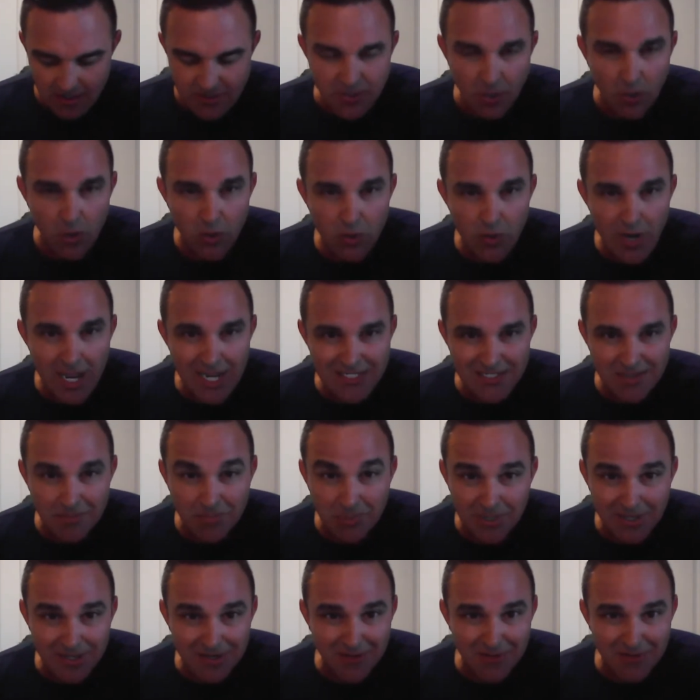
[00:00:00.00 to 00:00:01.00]
So who has the
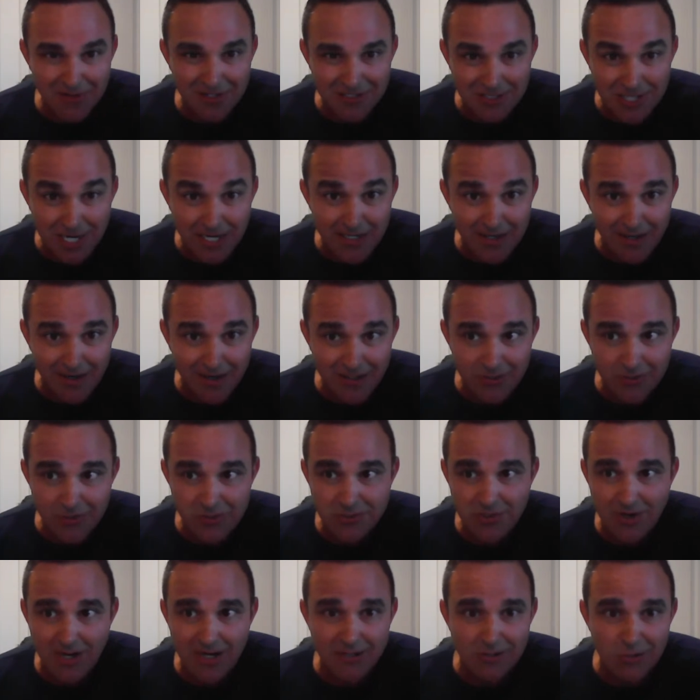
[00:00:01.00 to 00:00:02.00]
political agenda and
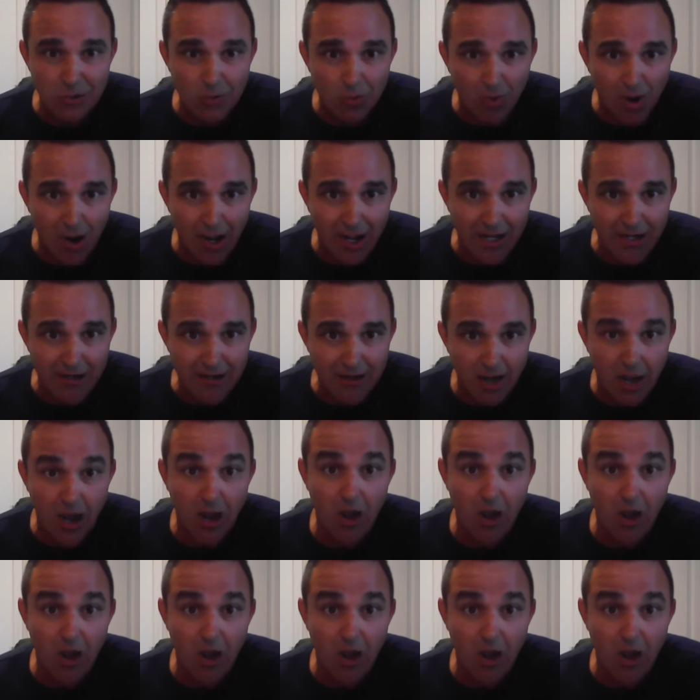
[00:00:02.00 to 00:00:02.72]
who's trying to do what?